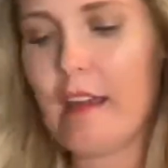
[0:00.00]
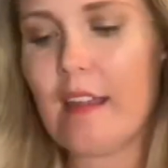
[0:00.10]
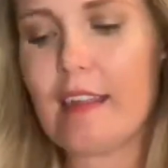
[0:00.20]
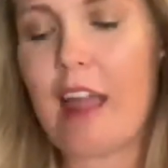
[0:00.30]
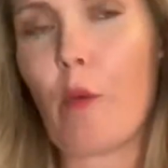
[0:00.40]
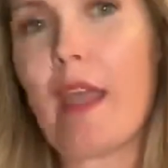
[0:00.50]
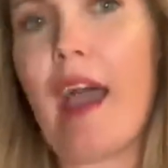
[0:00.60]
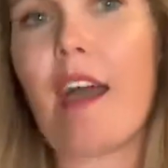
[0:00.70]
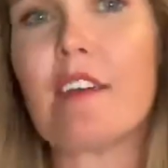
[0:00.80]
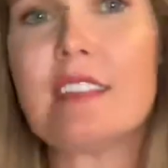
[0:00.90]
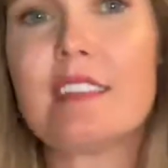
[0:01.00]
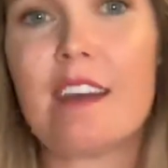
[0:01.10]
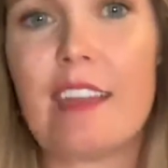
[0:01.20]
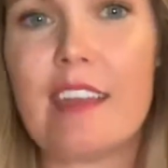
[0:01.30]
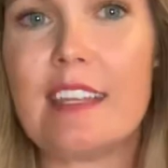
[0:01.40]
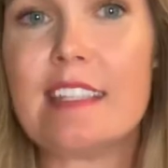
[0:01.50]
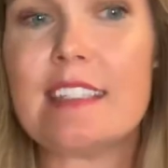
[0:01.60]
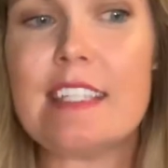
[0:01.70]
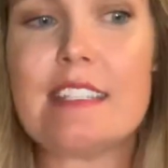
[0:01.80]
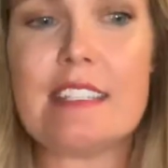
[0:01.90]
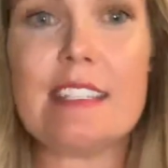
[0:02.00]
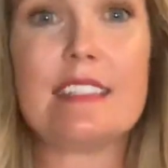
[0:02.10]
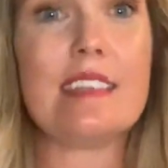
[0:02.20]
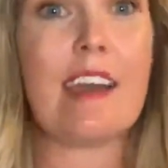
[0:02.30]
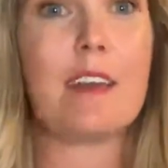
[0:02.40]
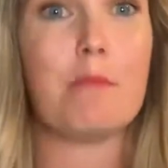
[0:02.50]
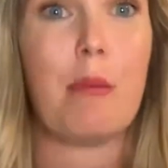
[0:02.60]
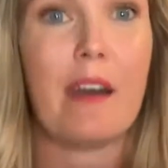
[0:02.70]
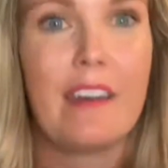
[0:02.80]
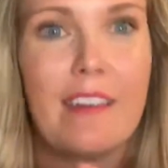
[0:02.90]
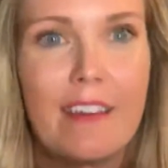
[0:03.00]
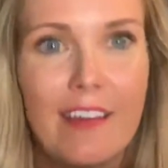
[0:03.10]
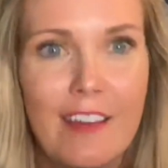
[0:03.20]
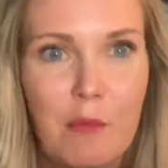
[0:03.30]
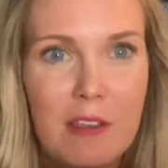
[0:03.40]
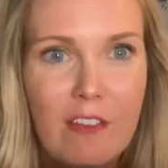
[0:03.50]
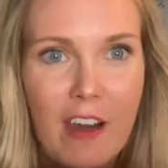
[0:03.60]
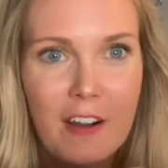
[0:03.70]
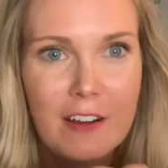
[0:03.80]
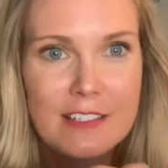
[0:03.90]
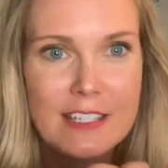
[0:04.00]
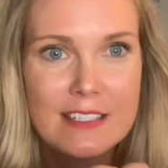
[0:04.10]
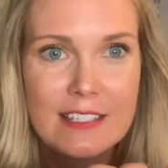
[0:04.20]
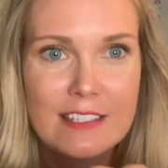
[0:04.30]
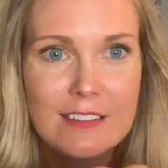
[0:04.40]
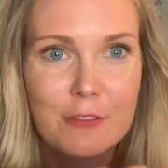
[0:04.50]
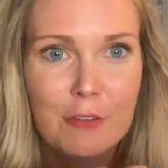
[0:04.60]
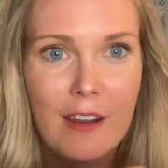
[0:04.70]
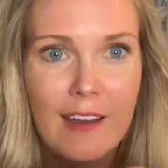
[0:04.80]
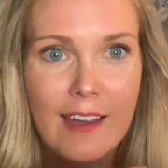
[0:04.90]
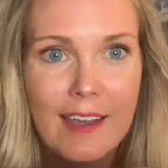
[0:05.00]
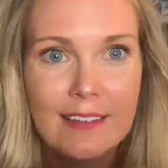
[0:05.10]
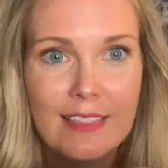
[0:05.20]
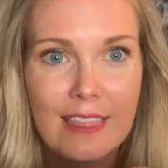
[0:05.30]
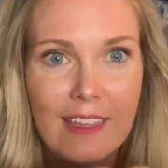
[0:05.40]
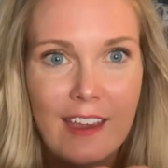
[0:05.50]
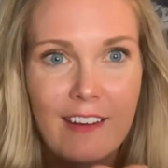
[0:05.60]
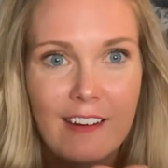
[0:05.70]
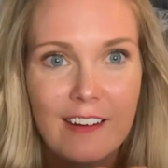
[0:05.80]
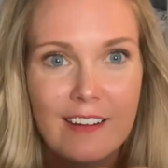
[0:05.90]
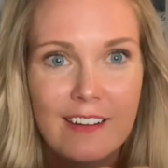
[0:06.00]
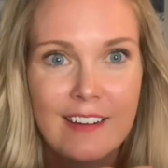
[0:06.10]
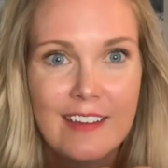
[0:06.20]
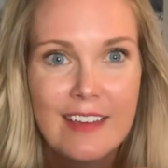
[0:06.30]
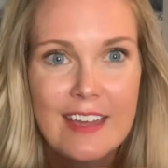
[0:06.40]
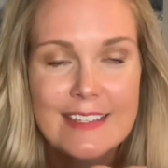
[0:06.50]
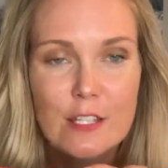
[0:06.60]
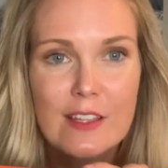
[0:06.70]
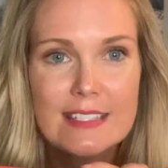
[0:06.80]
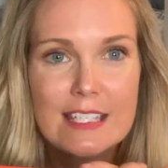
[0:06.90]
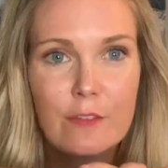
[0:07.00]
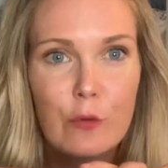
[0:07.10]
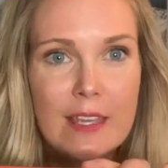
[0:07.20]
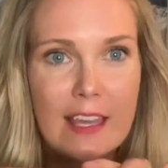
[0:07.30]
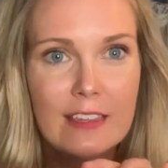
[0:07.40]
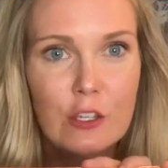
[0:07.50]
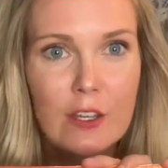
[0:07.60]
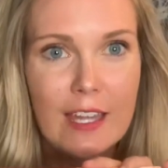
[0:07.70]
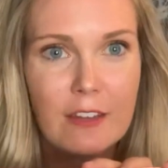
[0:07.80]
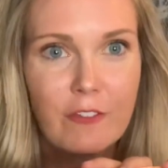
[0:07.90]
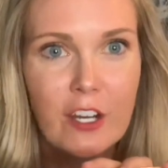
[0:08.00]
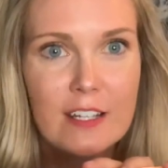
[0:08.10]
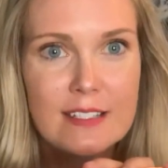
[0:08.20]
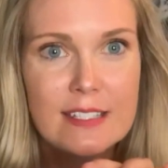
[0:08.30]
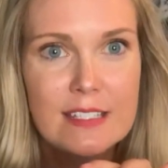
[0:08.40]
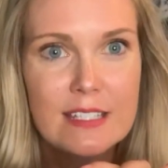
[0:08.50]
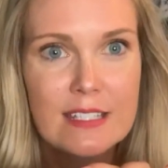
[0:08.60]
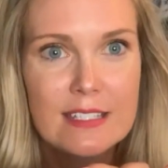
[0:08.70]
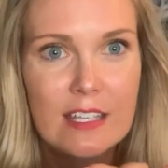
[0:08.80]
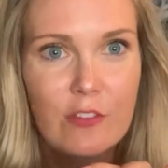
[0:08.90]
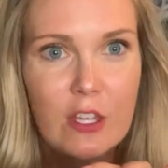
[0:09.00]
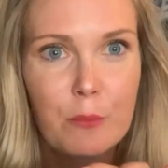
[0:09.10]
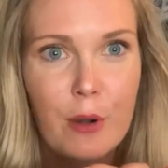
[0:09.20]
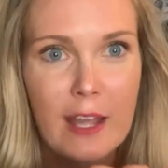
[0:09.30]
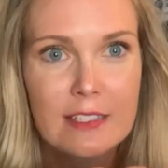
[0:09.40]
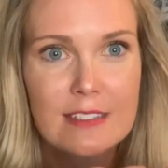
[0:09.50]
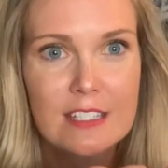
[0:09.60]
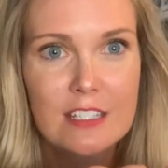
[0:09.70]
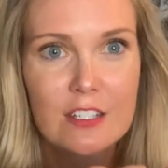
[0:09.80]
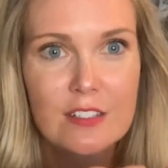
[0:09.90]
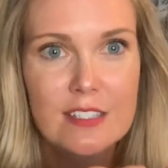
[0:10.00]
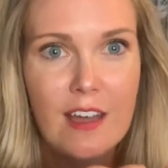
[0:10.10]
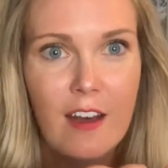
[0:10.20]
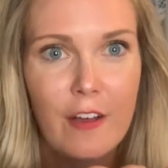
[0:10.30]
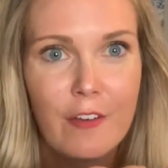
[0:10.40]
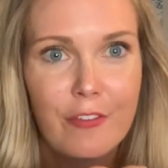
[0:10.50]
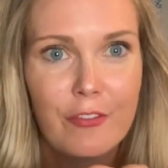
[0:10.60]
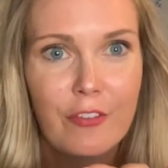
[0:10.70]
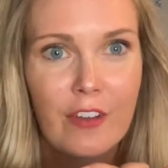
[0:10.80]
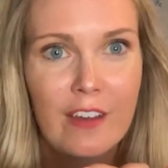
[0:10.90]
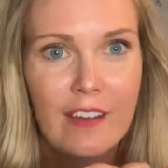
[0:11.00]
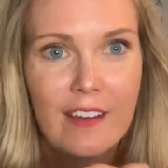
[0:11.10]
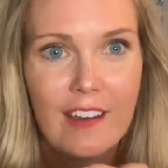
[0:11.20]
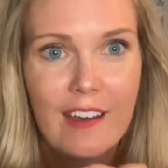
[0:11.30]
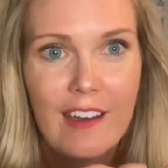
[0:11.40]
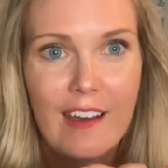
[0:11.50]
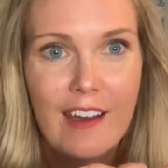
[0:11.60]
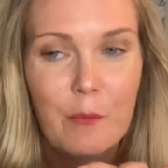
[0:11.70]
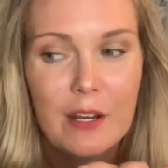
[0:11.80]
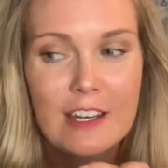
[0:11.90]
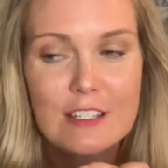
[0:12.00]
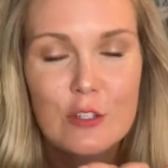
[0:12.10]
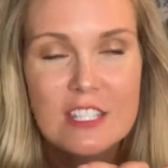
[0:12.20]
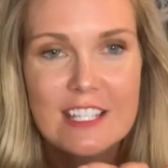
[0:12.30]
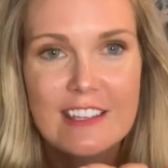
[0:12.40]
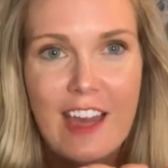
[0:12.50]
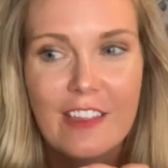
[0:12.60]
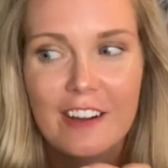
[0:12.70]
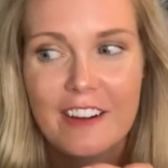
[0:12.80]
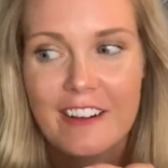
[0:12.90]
Now we haven't done any TTs yet, but we've got our TTs right there. So let's see if we can look at it first. See if you can practice it to yourself. And we're gonna do it together.